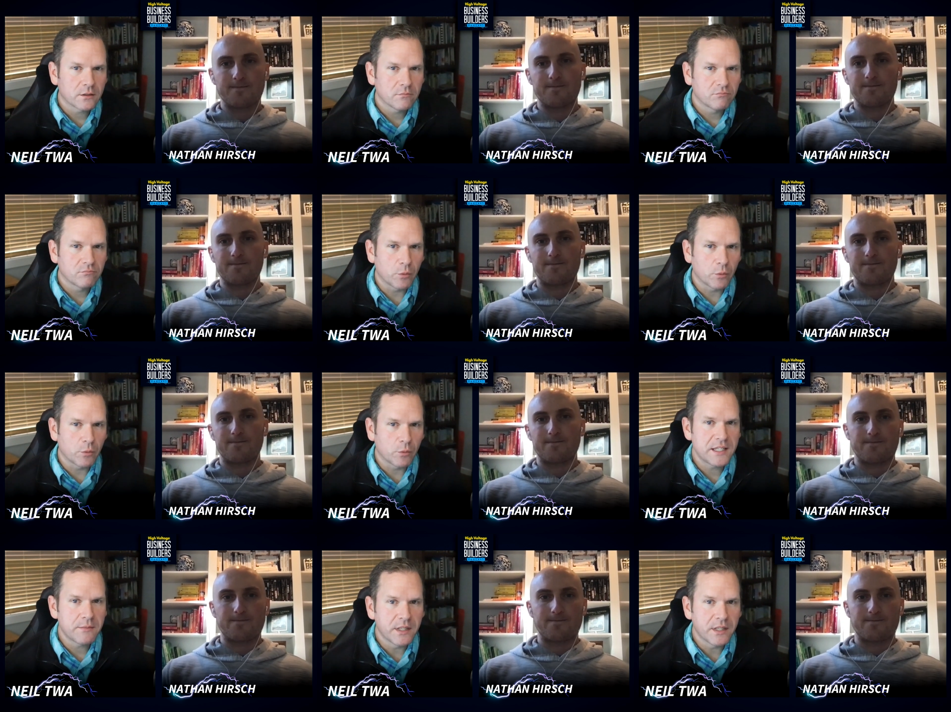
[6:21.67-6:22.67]

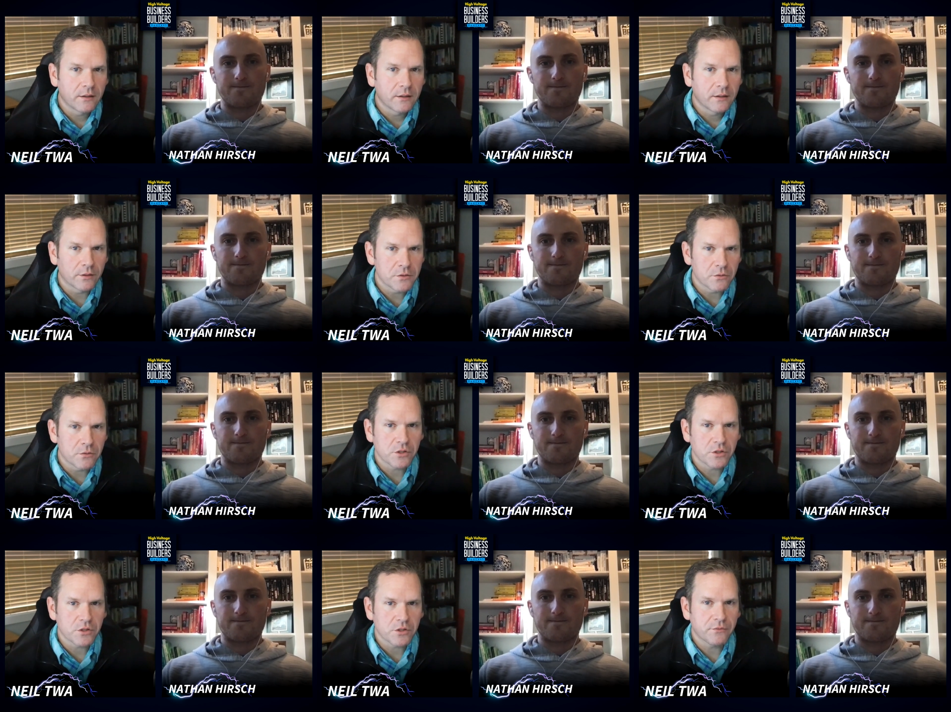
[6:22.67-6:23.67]
Speaker 1: replacement
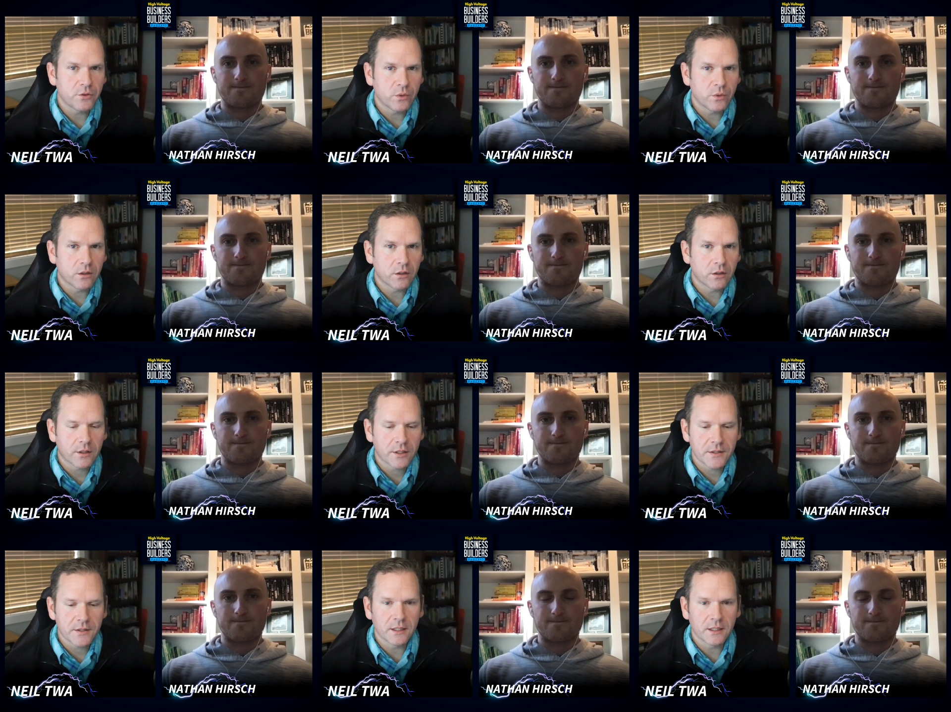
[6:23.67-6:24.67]
resources, if you will, or
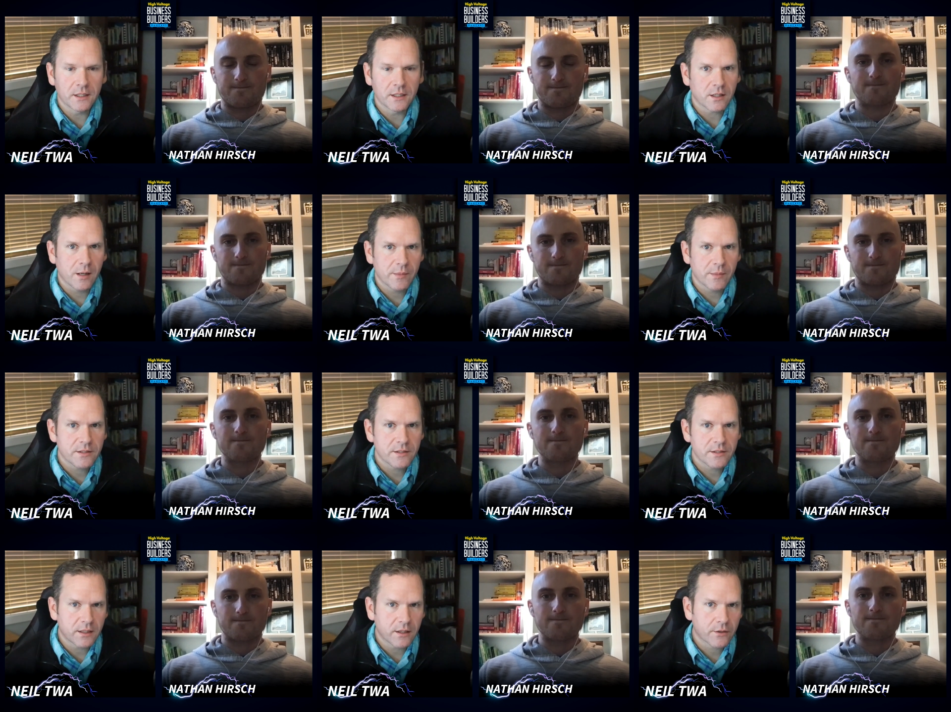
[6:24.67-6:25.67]
extending their time into
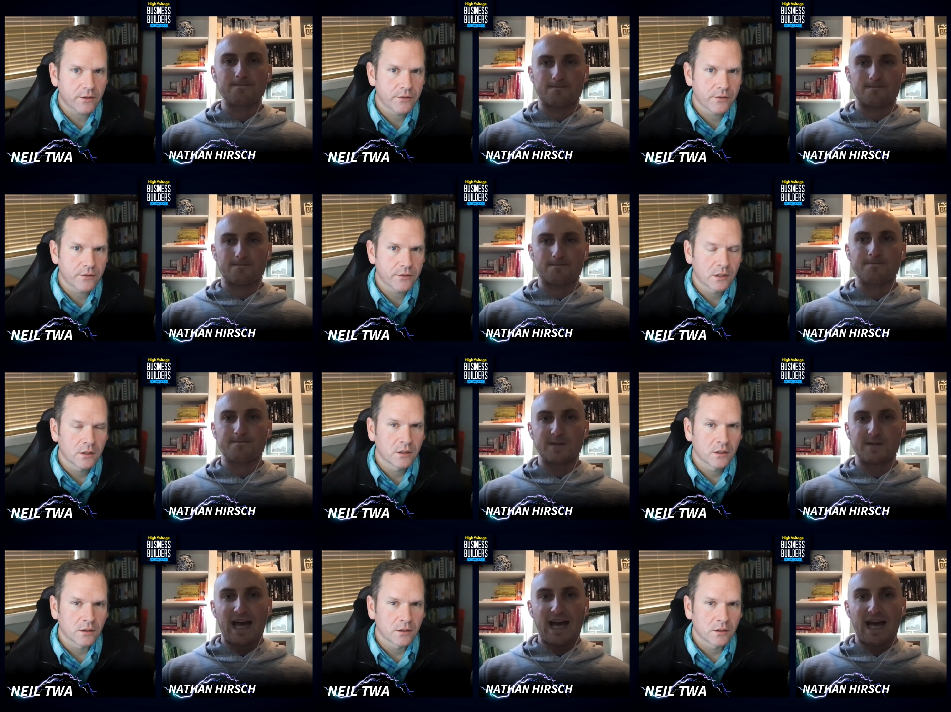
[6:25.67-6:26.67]
somebody else?
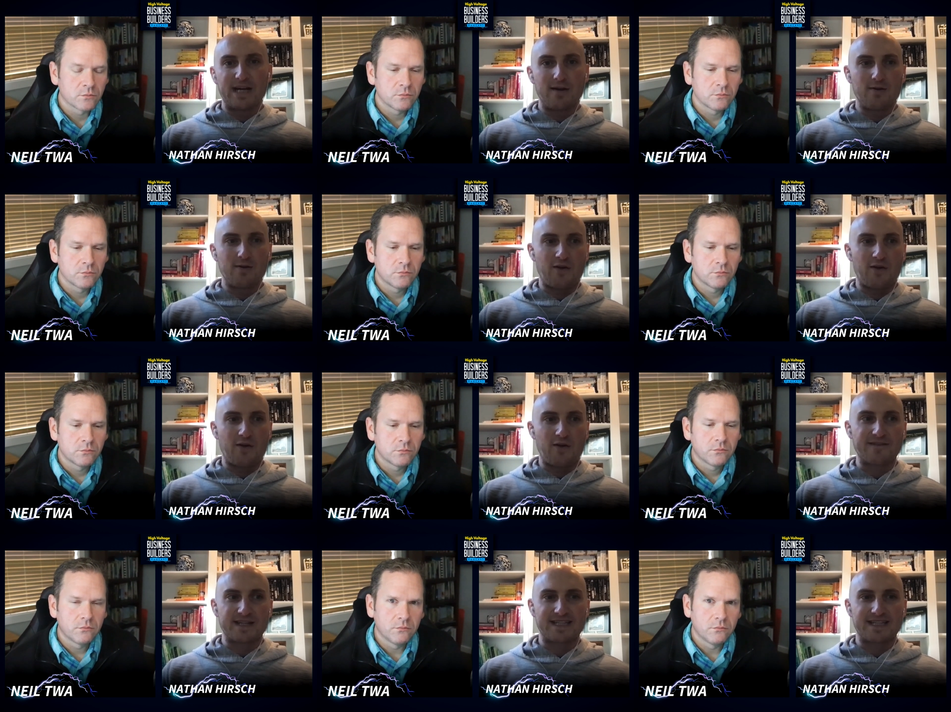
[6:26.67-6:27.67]
Speaker 2: I mean, a, a, lot
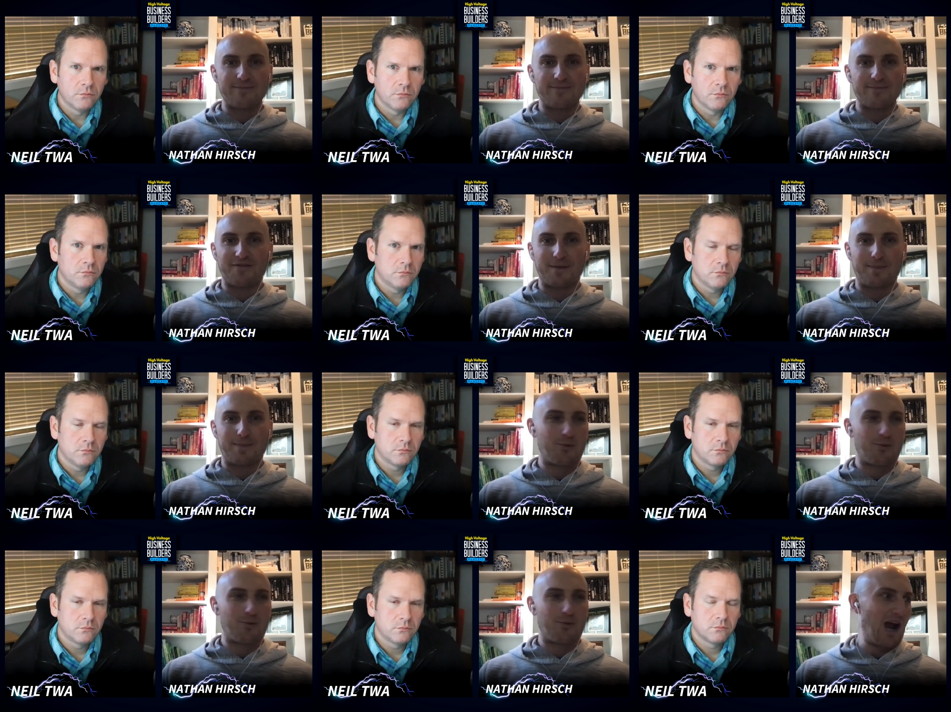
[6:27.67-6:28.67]
of the same stuff that
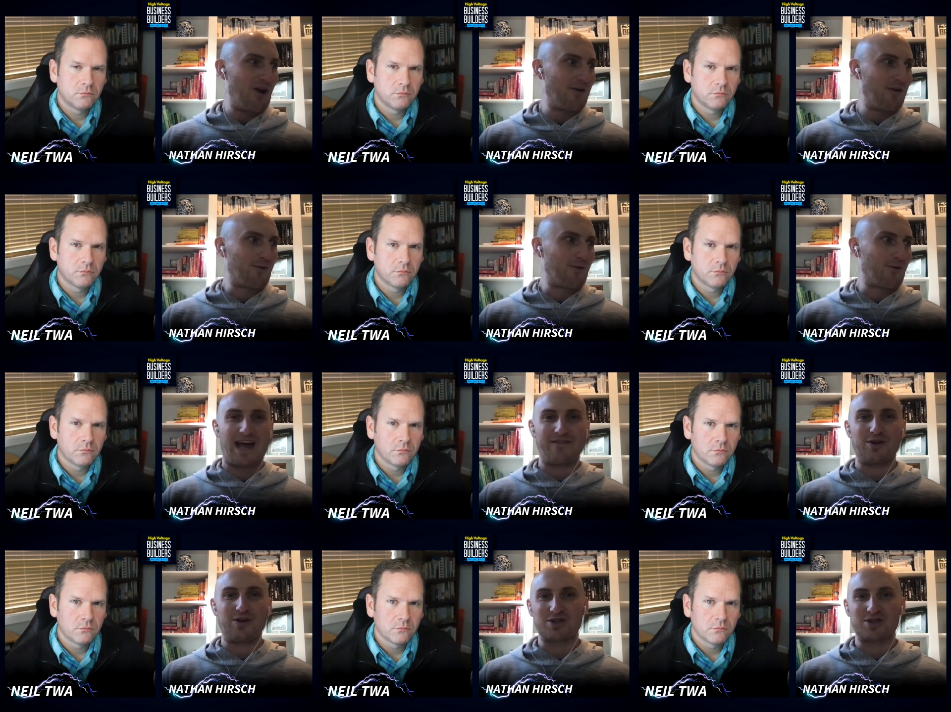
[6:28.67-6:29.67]
people were hiring for
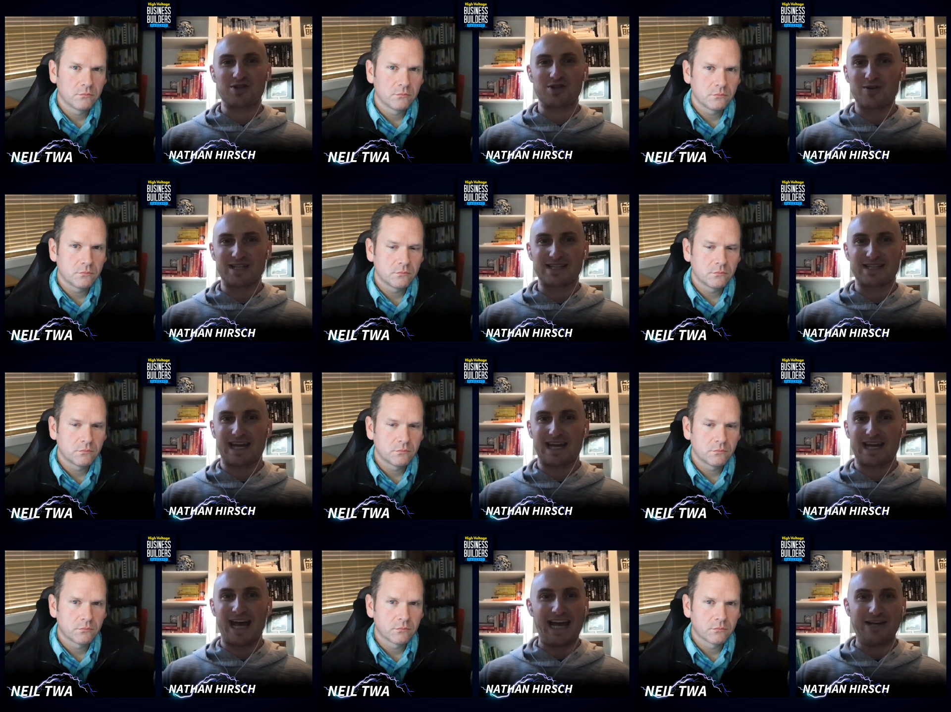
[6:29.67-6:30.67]
five years ago is the same
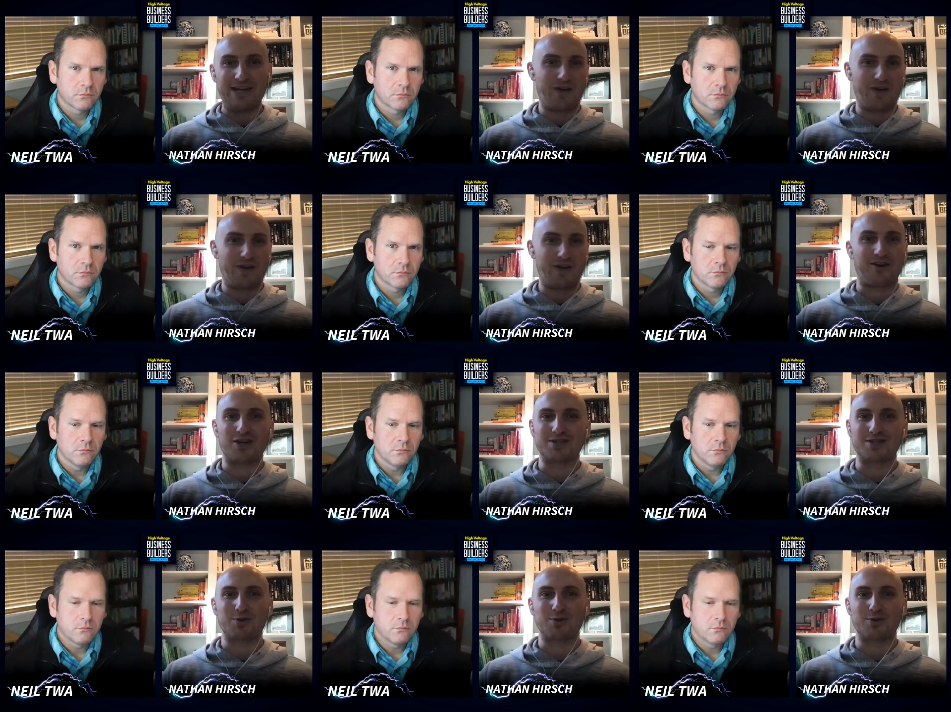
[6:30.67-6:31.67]
today. You've got
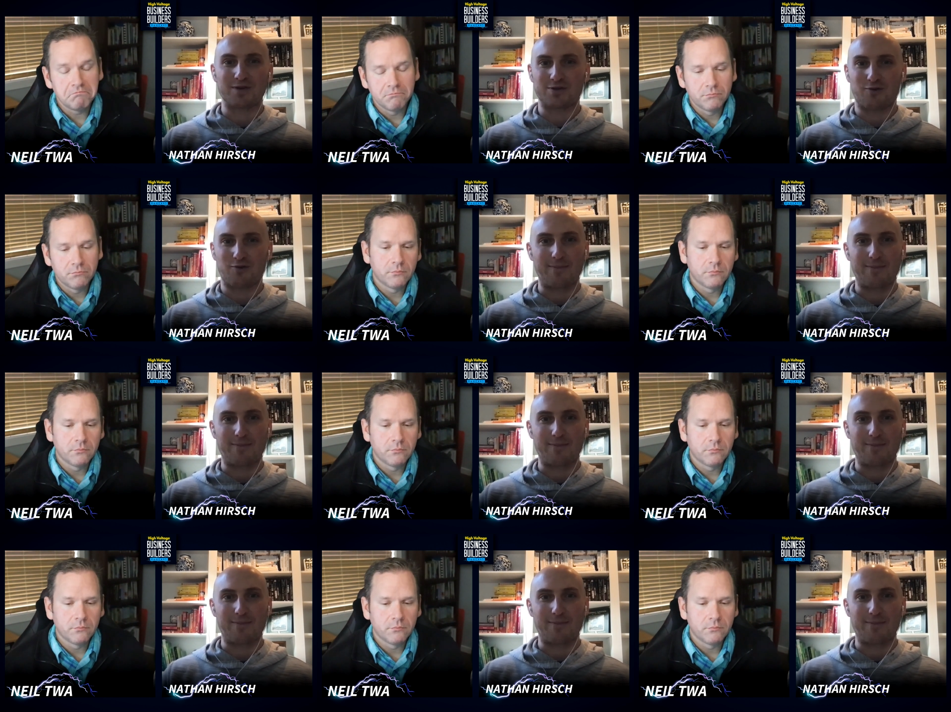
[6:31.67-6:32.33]
customer mm. service reps,